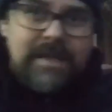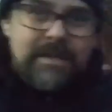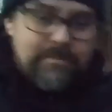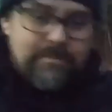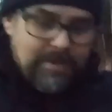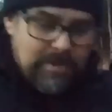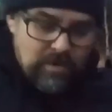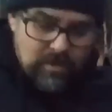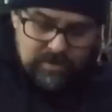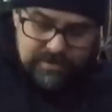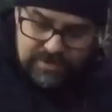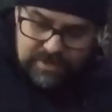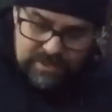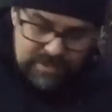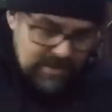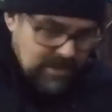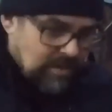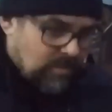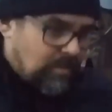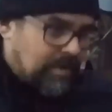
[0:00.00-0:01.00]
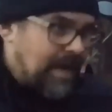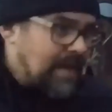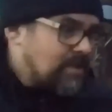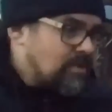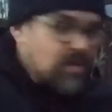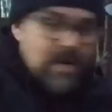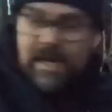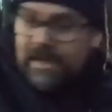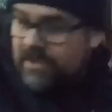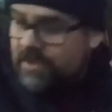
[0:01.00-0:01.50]
minute, because when I
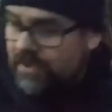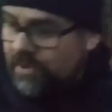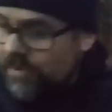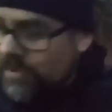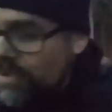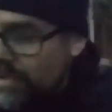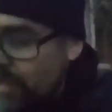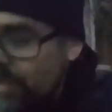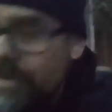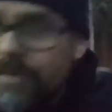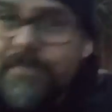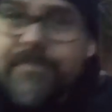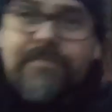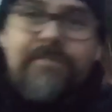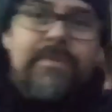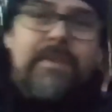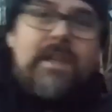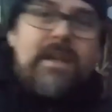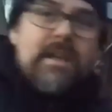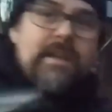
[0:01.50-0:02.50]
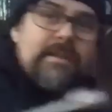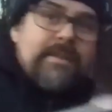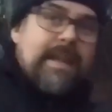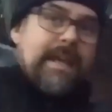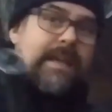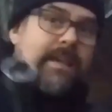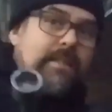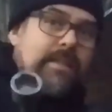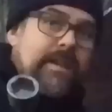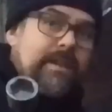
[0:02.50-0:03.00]
try to
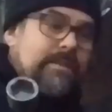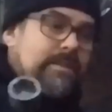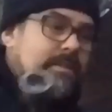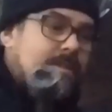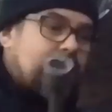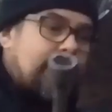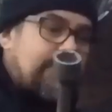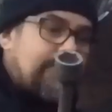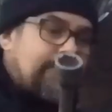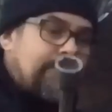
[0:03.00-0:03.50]
take this